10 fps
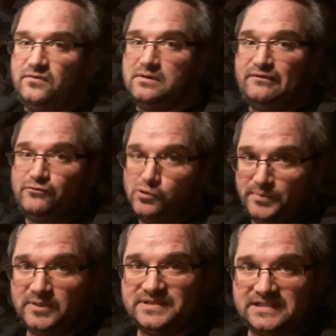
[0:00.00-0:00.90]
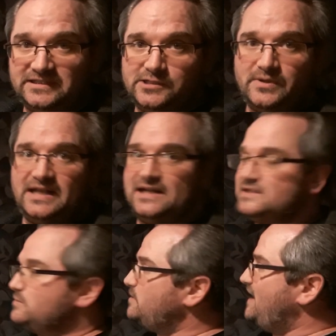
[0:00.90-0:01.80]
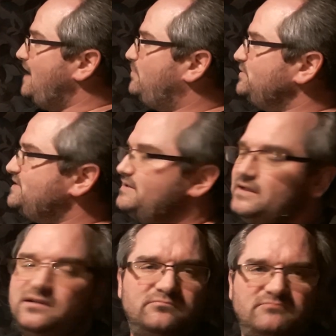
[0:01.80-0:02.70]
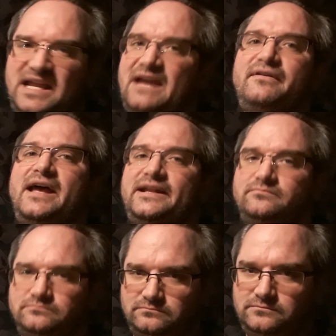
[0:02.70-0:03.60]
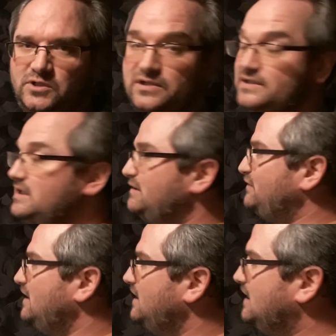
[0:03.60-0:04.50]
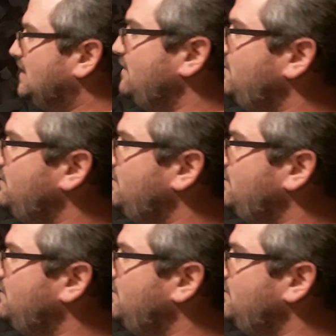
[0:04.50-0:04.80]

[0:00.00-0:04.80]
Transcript: you're a fruit person and you want to add some little apples in there, have at it. It's good stuff, right?